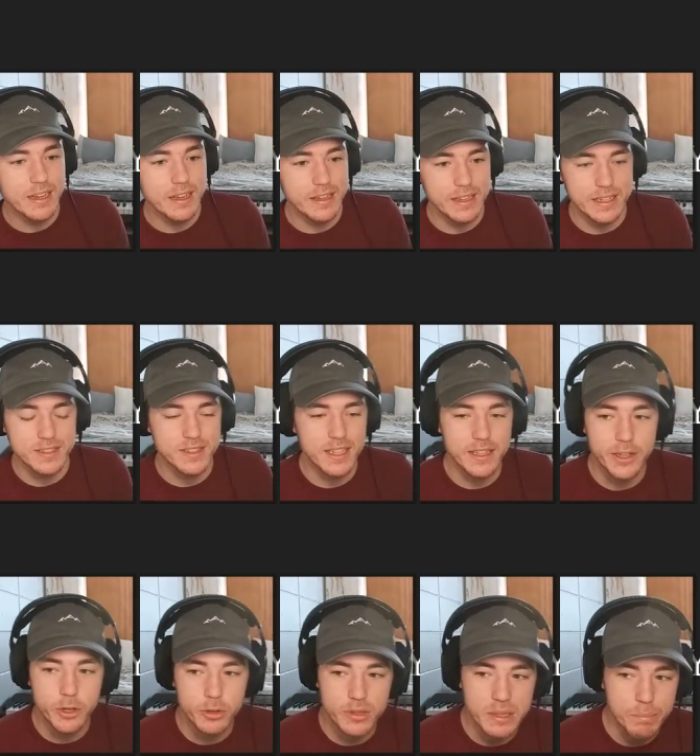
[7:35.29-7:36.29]
Yes, they
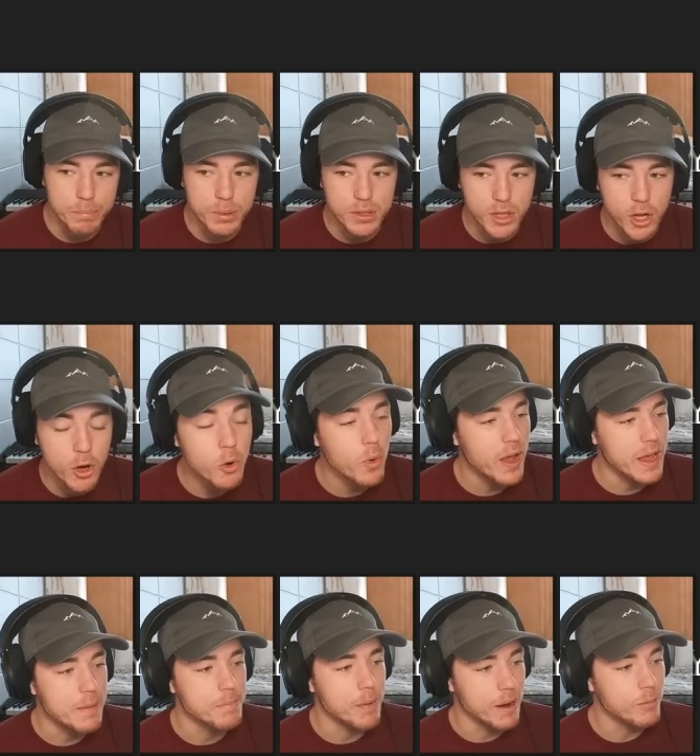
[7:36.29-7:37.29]
literally blow
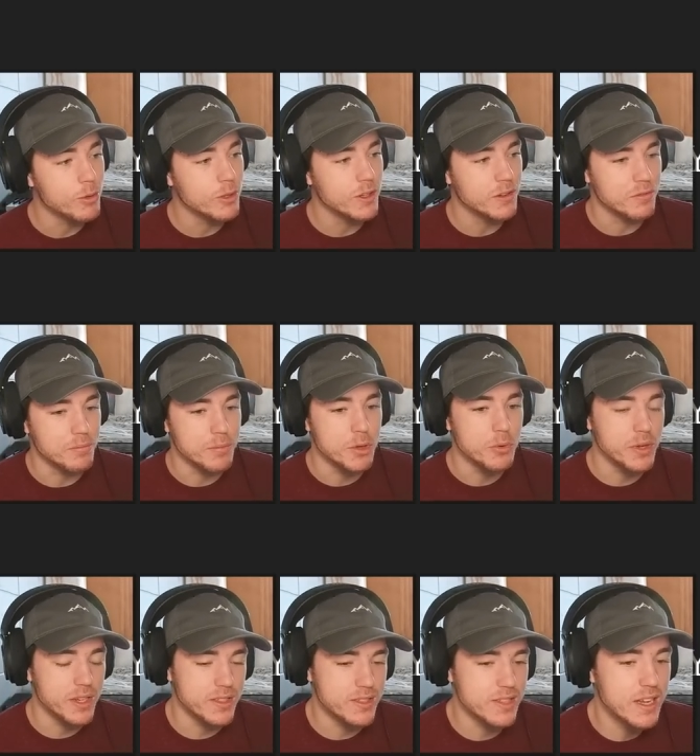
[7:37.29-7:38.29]
a bubble of
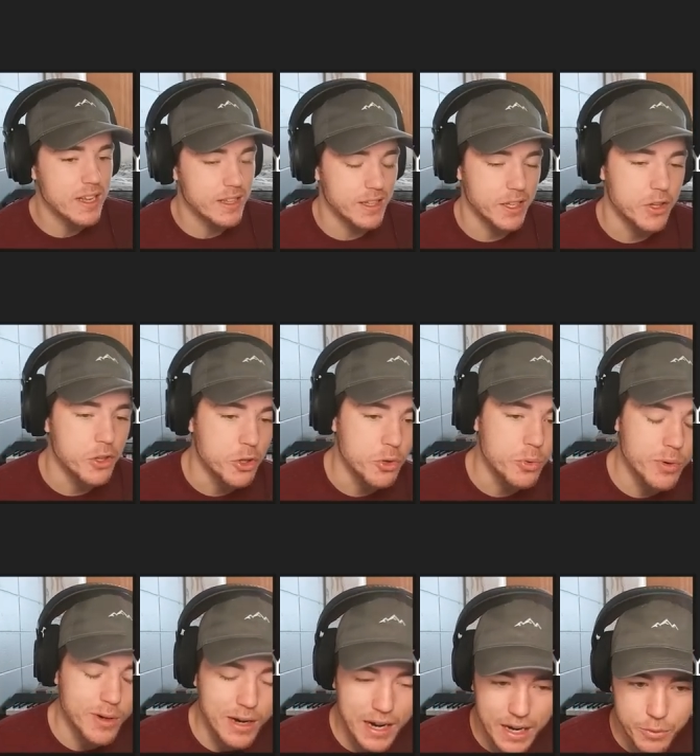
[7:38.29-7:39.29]
mucus like you
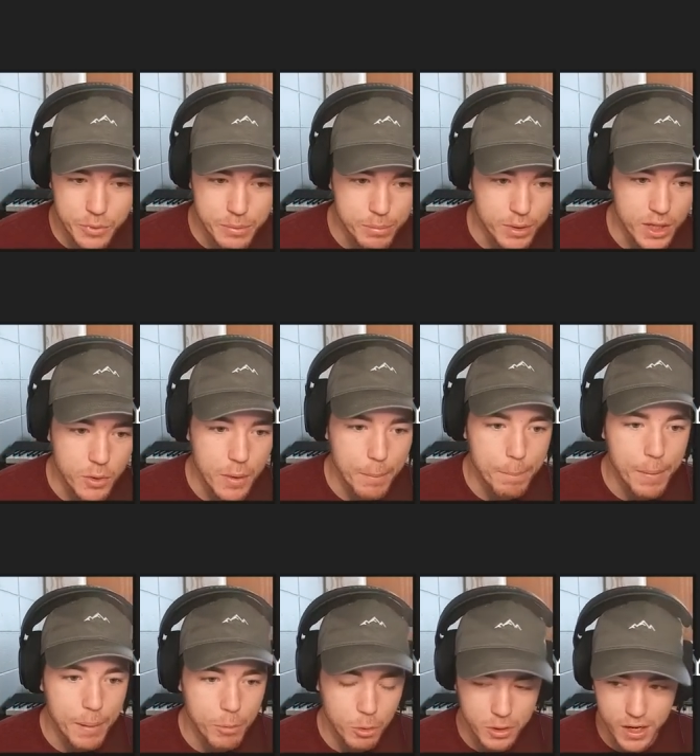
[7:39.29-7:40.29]
or I would blow a
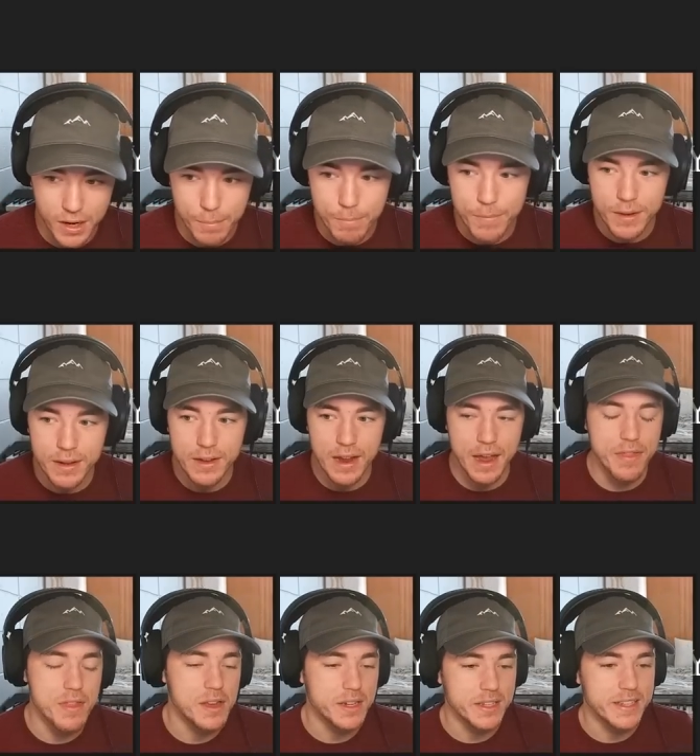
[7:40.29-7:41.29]
bubble gum,
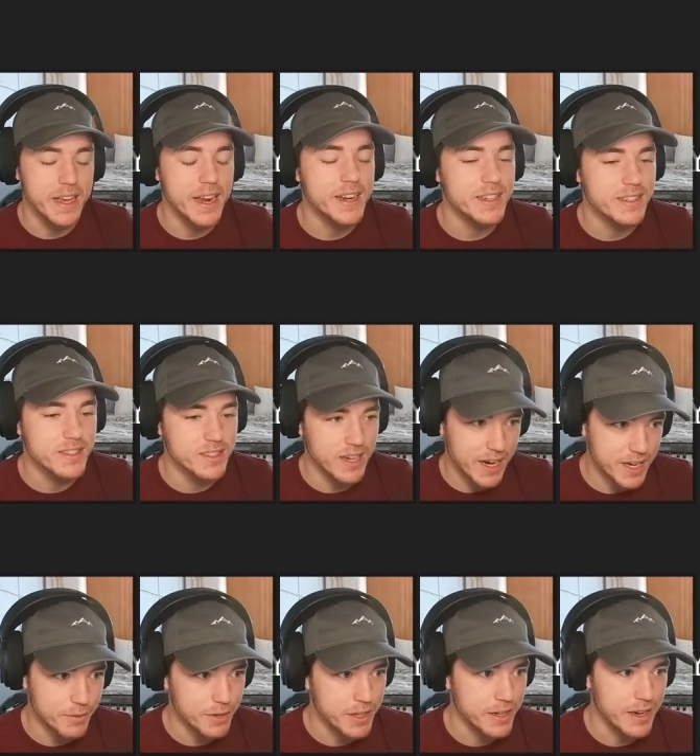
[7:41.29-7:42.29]
and then get inside
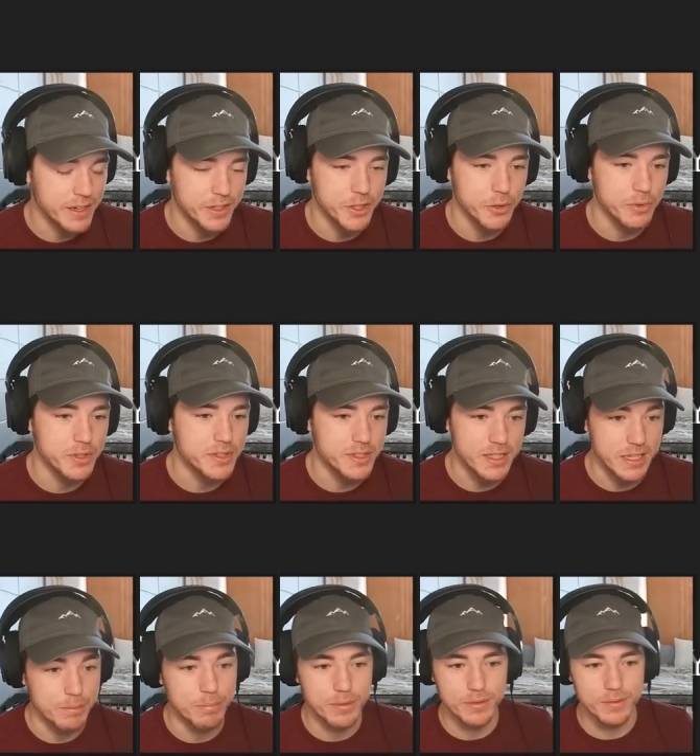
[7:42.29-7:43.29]
of it and go to sleep.